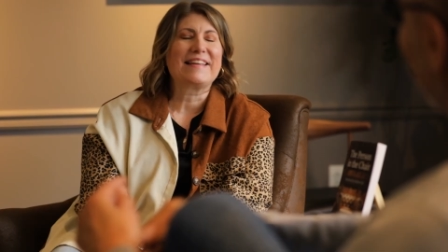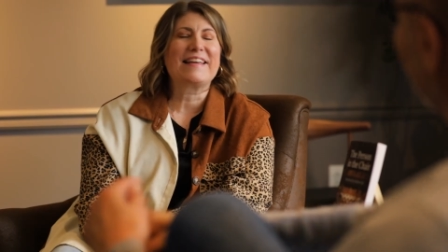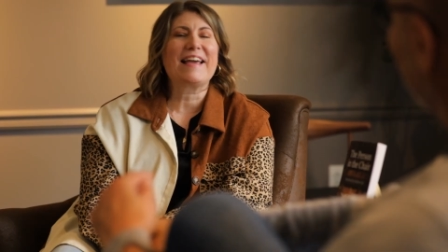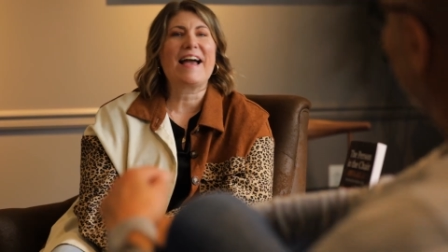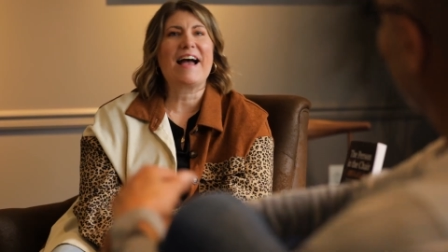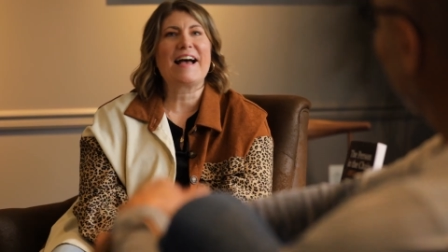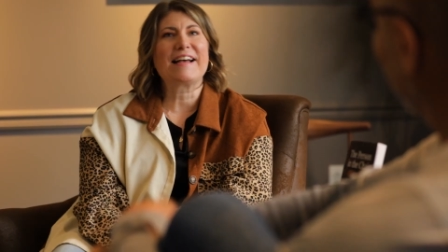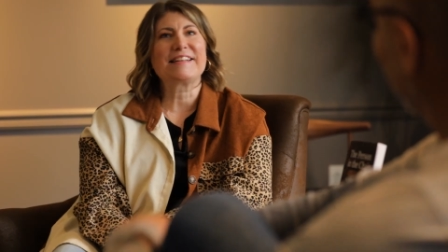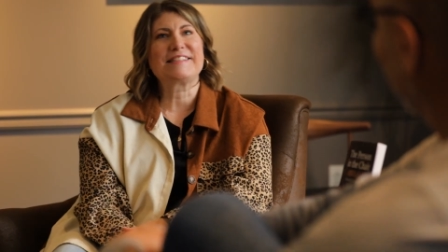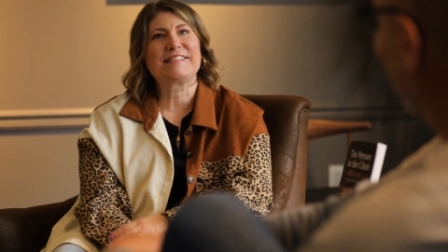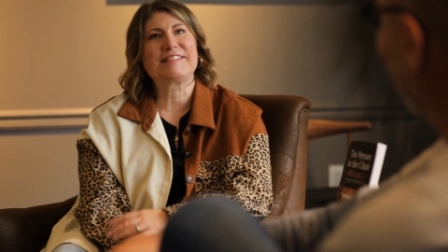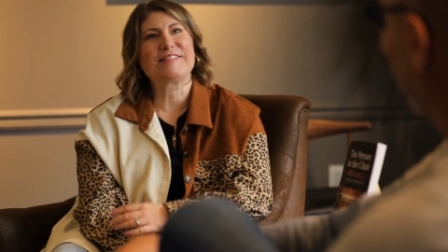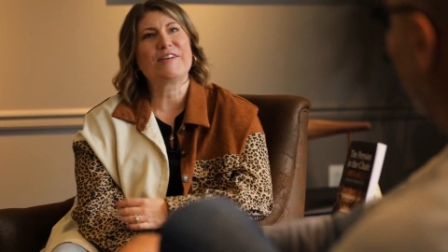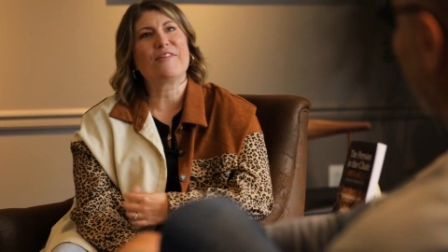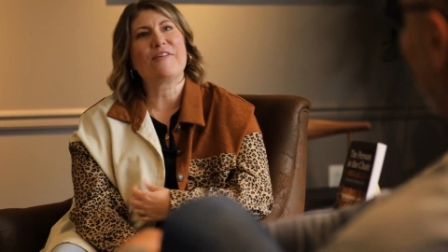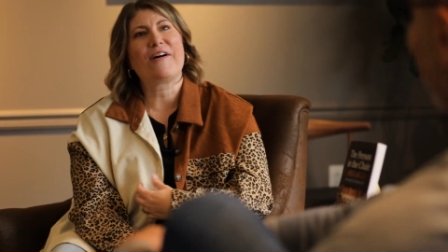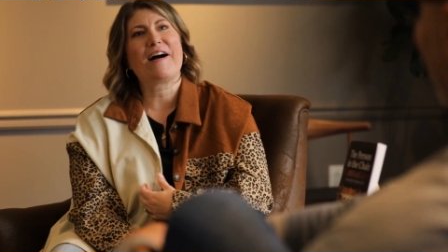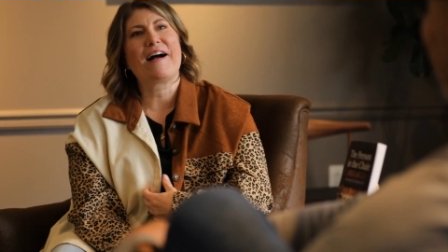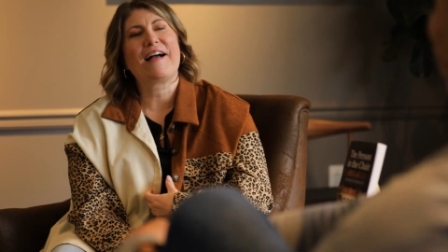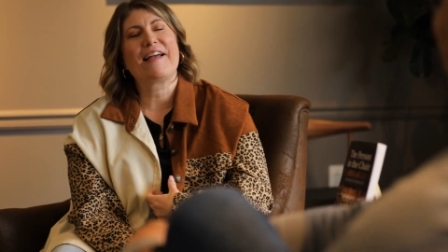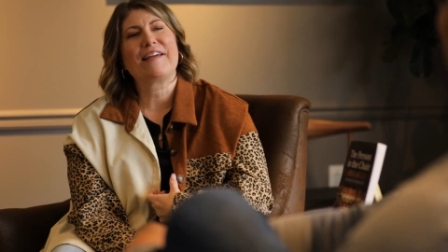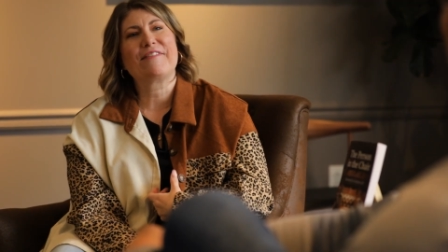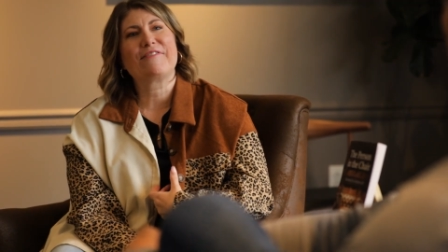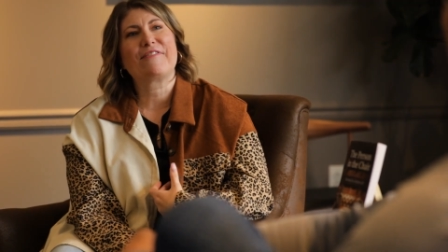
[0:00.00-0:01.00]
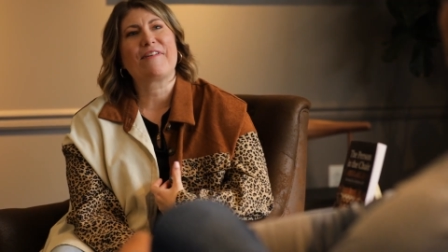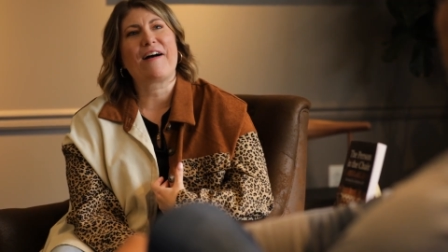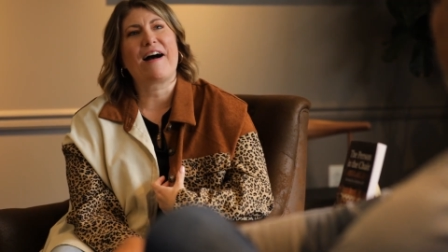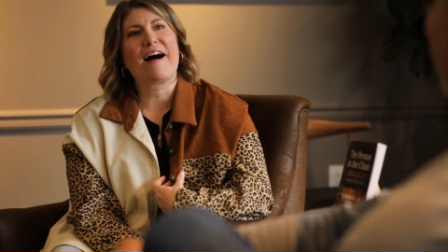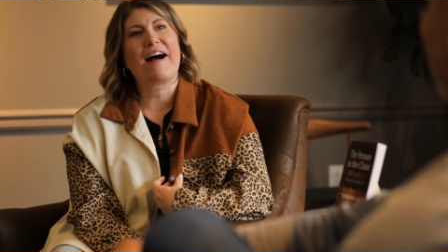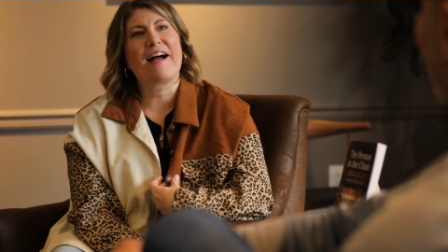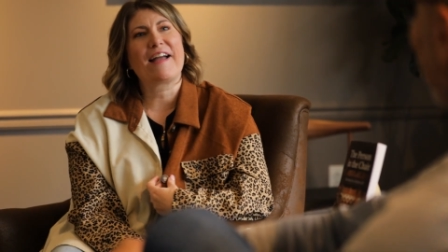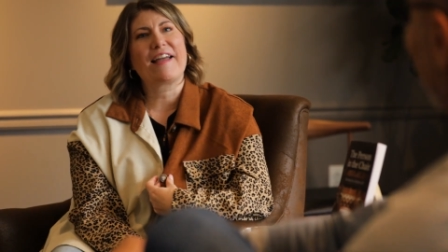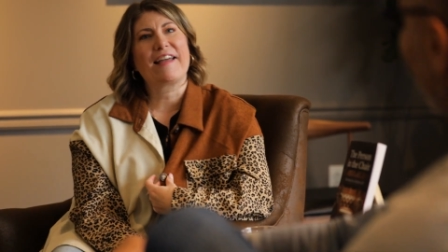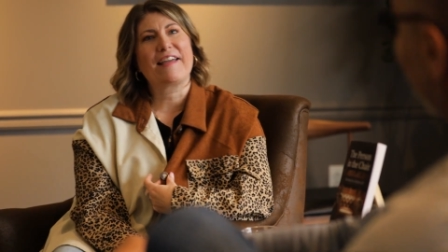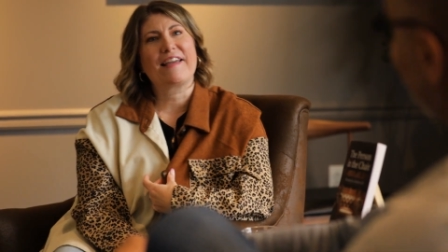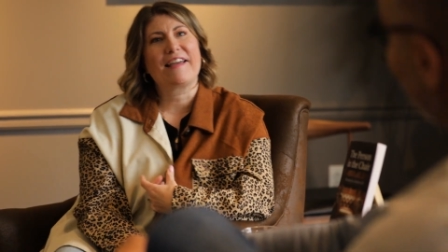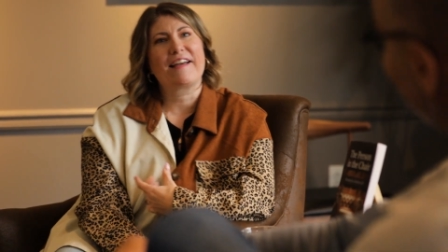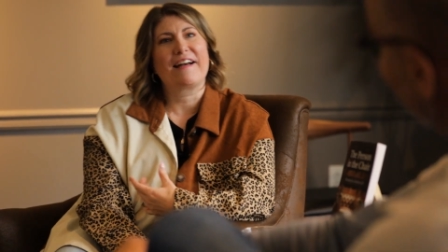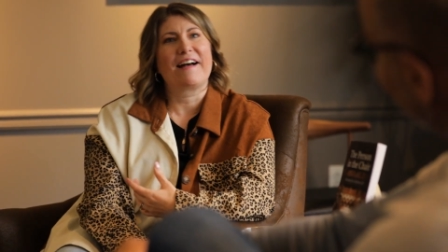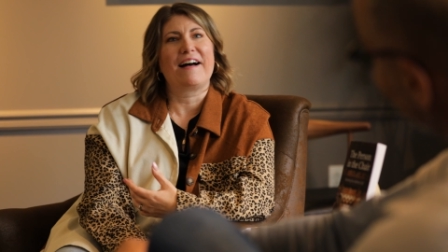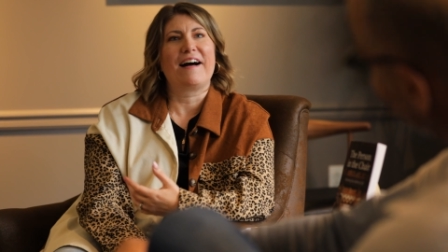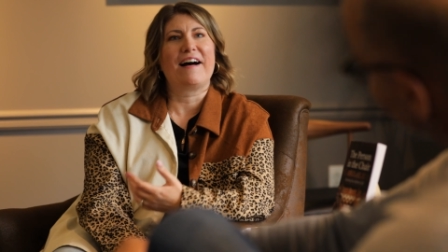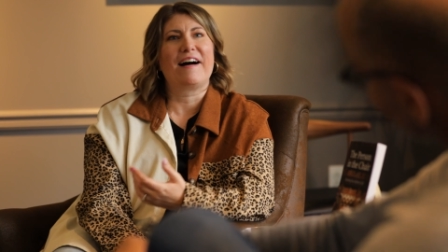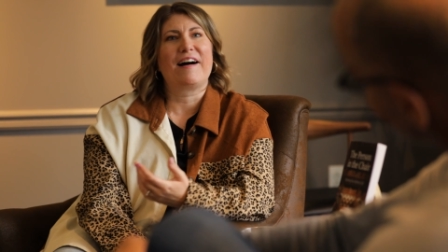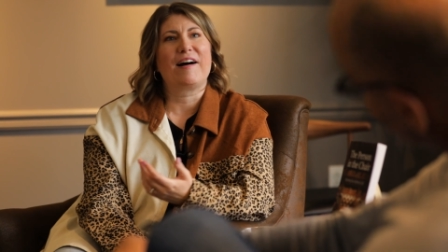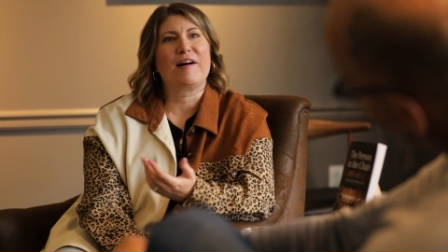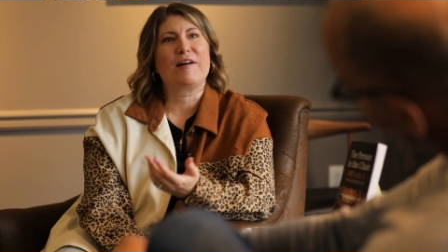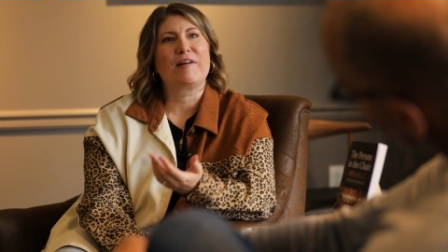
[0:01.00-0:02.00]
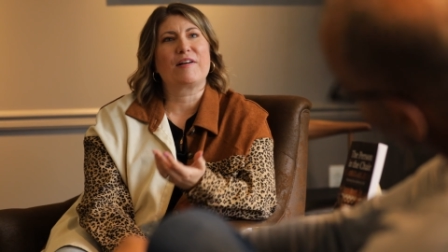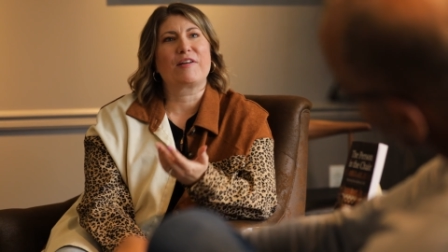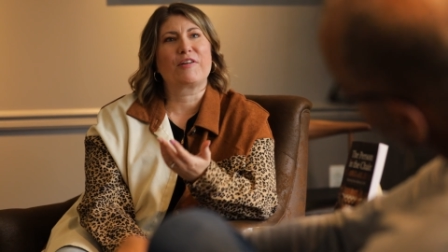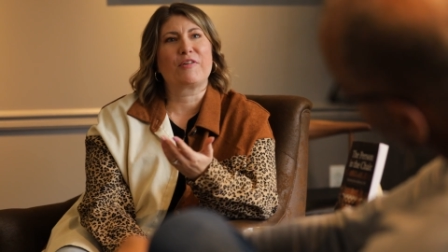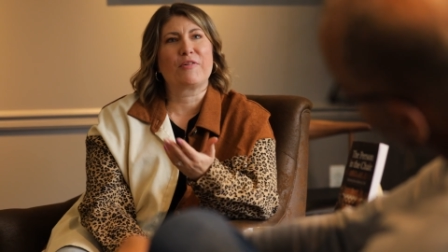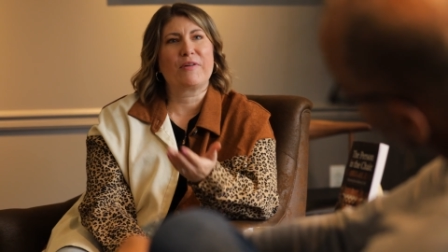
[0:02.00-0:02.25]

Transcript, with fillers: Yes. So I've I uh,